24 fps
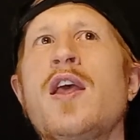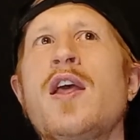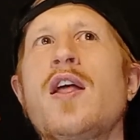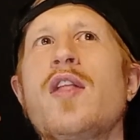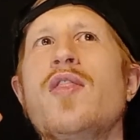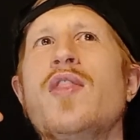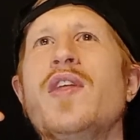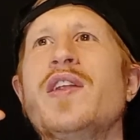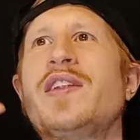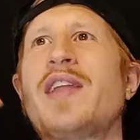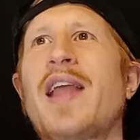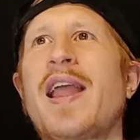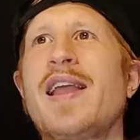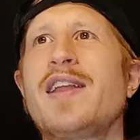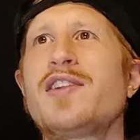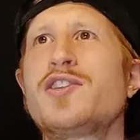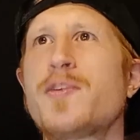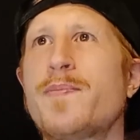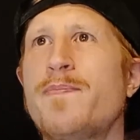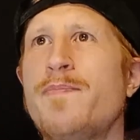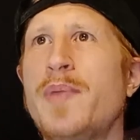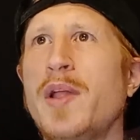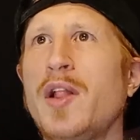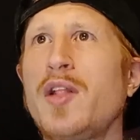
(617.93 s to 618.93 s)
the
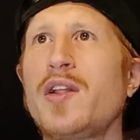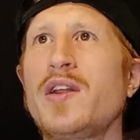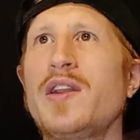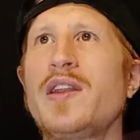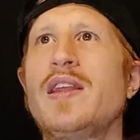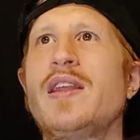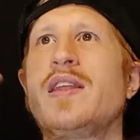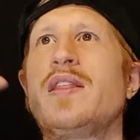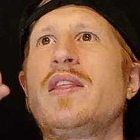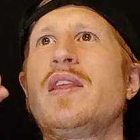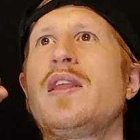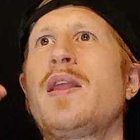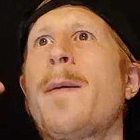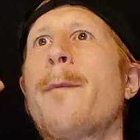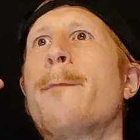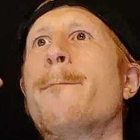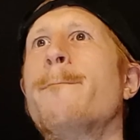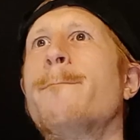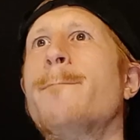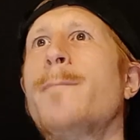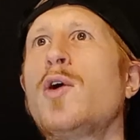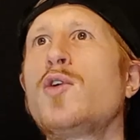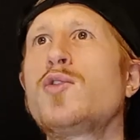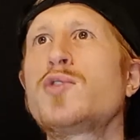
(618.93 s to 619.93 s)
tangibility, the
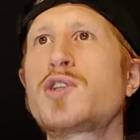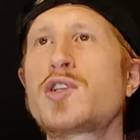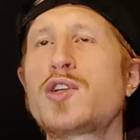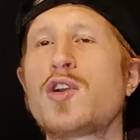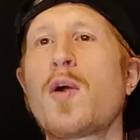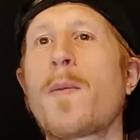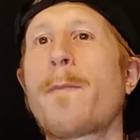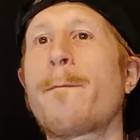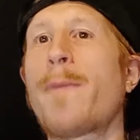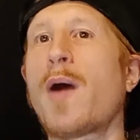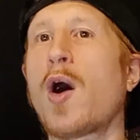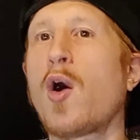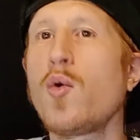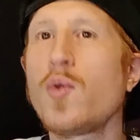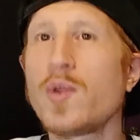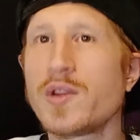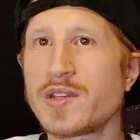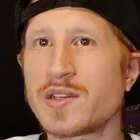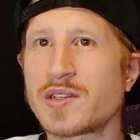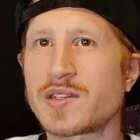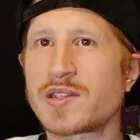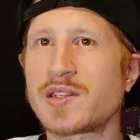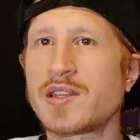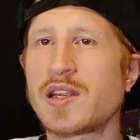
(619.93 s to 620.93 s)
emotional
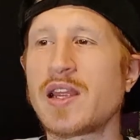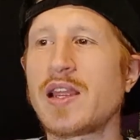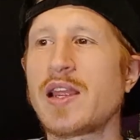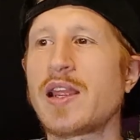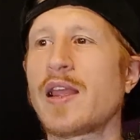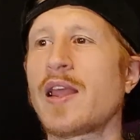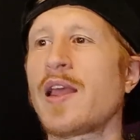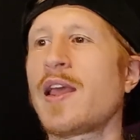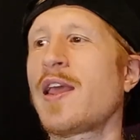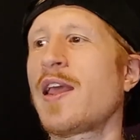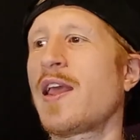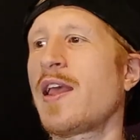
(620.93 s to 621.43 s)
potency